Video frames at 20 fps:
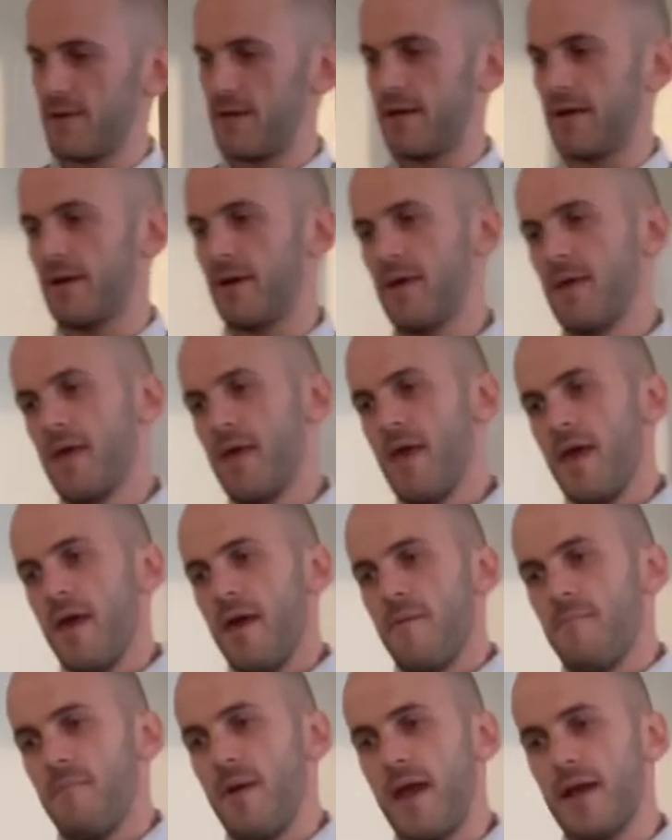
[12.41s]
to
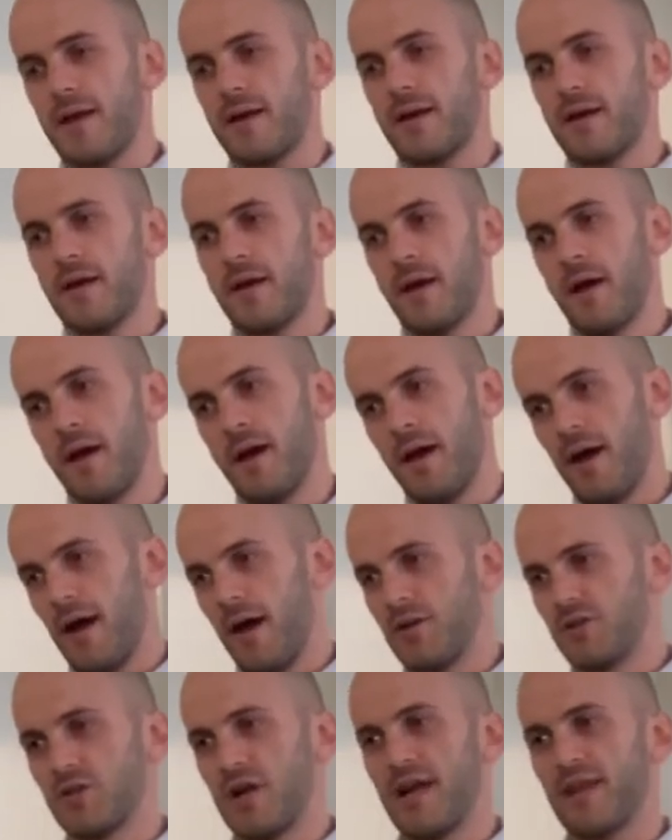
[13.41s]
make
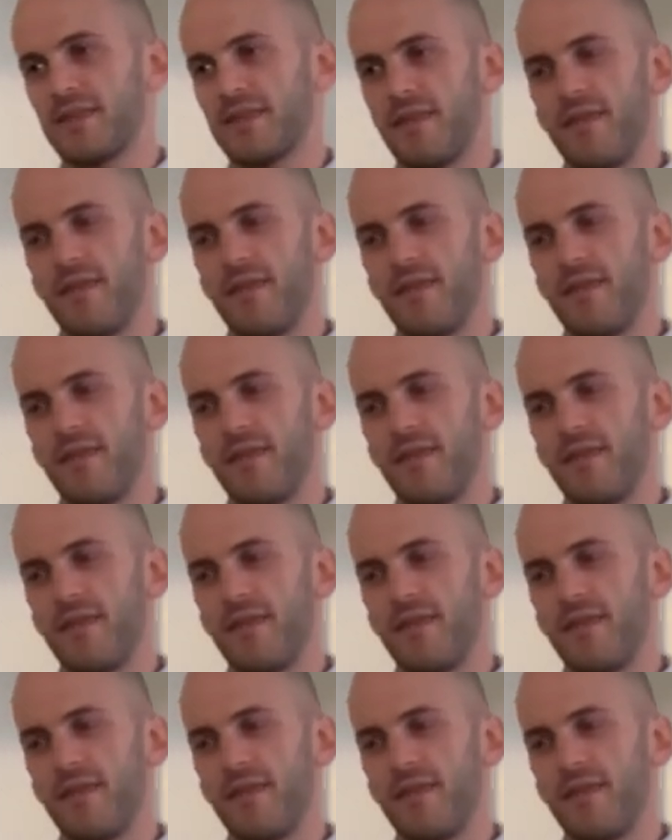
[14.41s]
a drink.